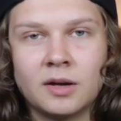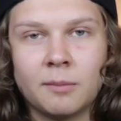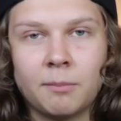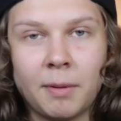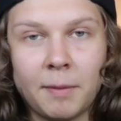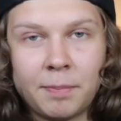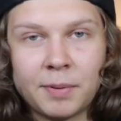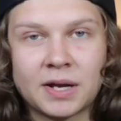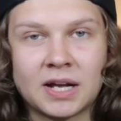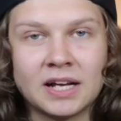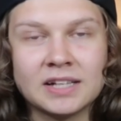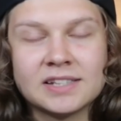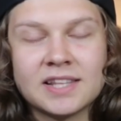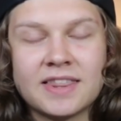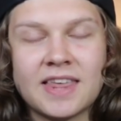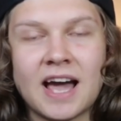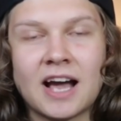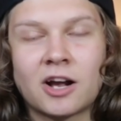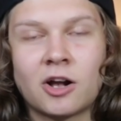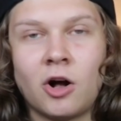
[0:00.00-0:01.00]
But because
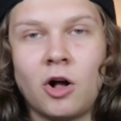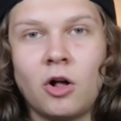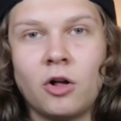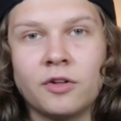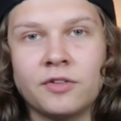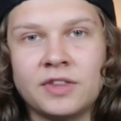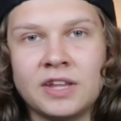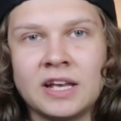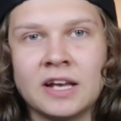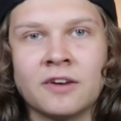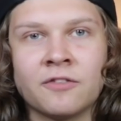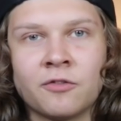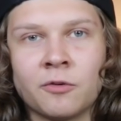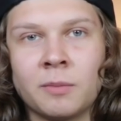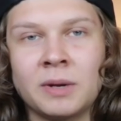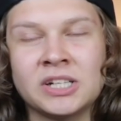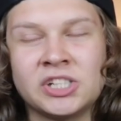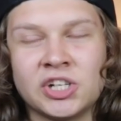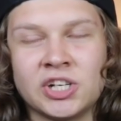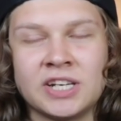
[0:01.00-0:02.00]
of that call and the
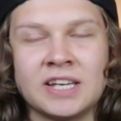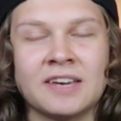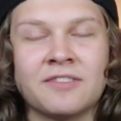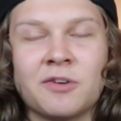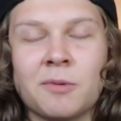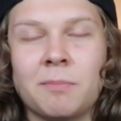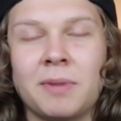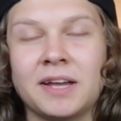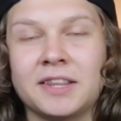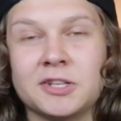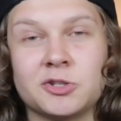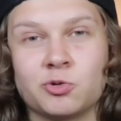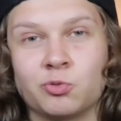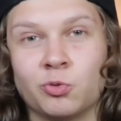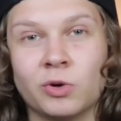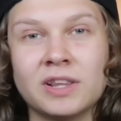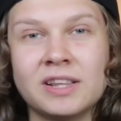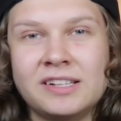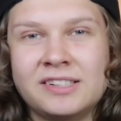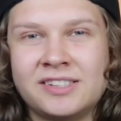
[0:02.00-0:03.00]
information given by this
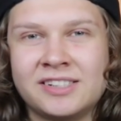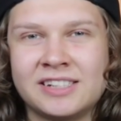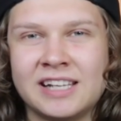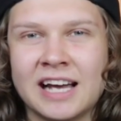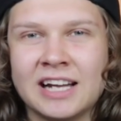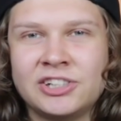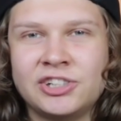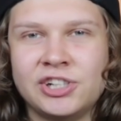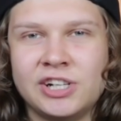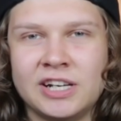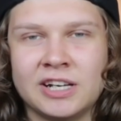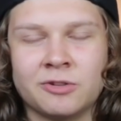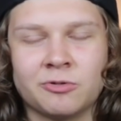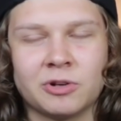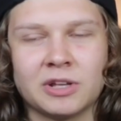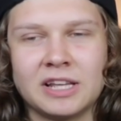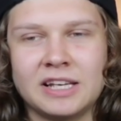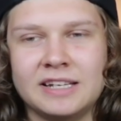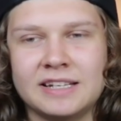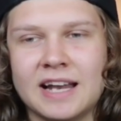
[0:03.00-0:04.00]
really sketchy and
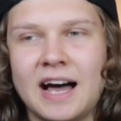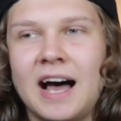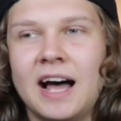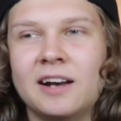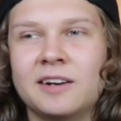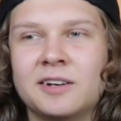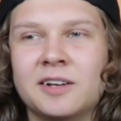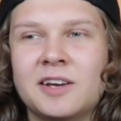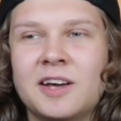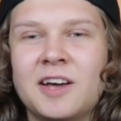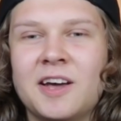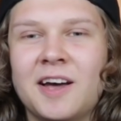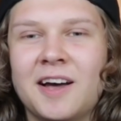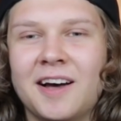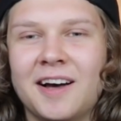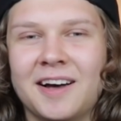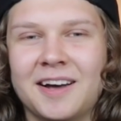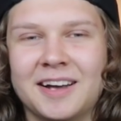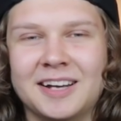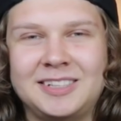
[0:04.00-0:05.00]
really not
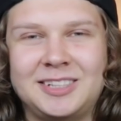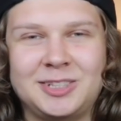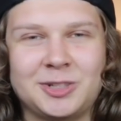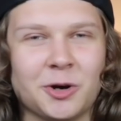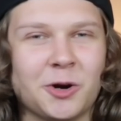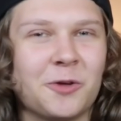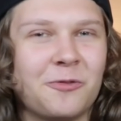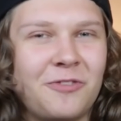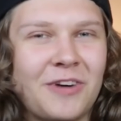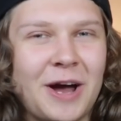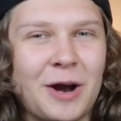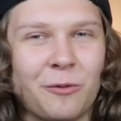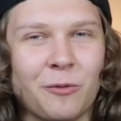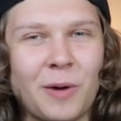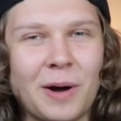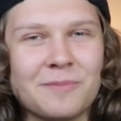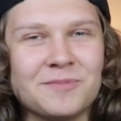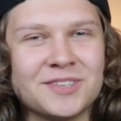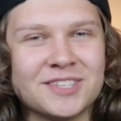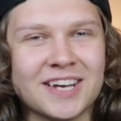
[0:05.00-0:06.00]
a certified
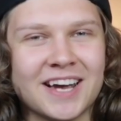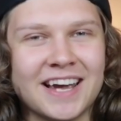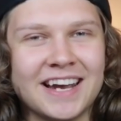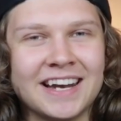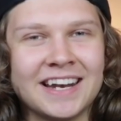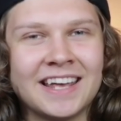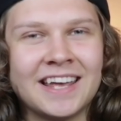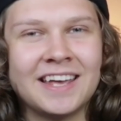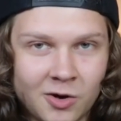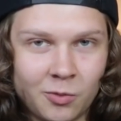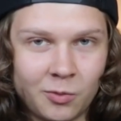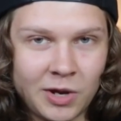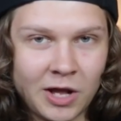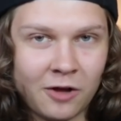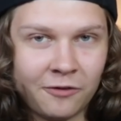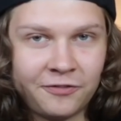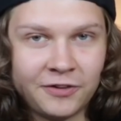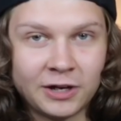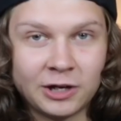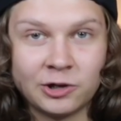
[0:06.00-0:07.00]
website, we
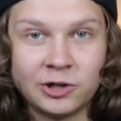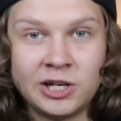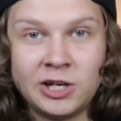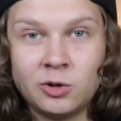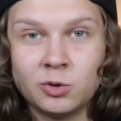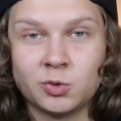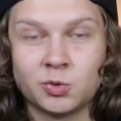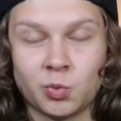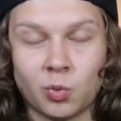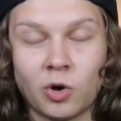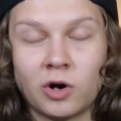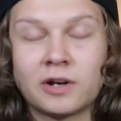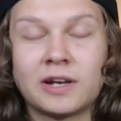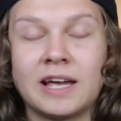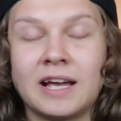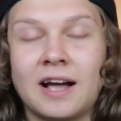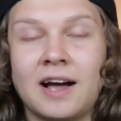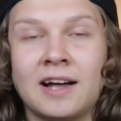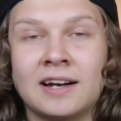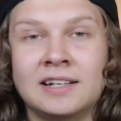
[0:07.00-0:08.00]
all figured he was
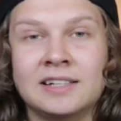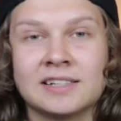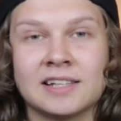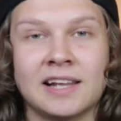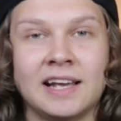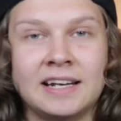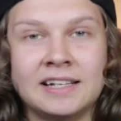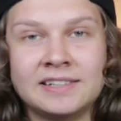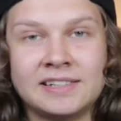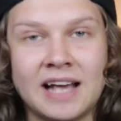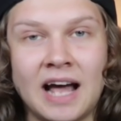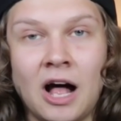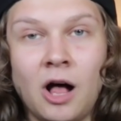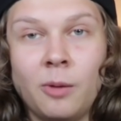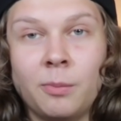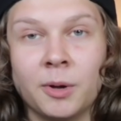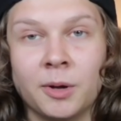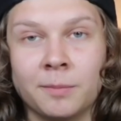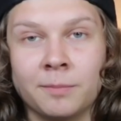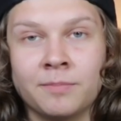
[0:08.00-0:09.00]
working on his latest
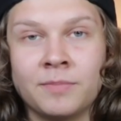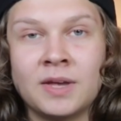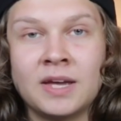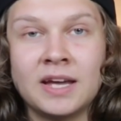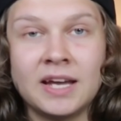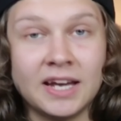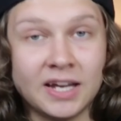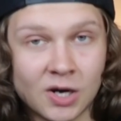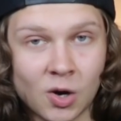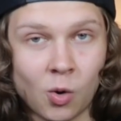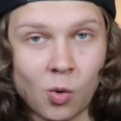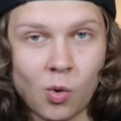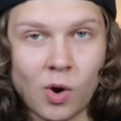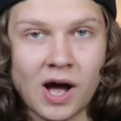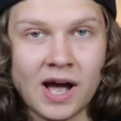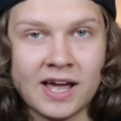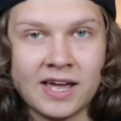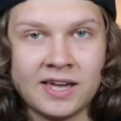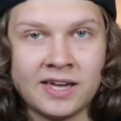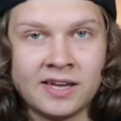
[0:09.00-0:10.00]
album in
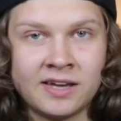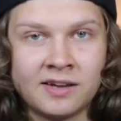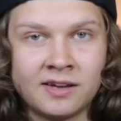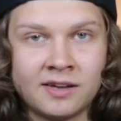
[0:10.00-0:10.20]
Hawaii.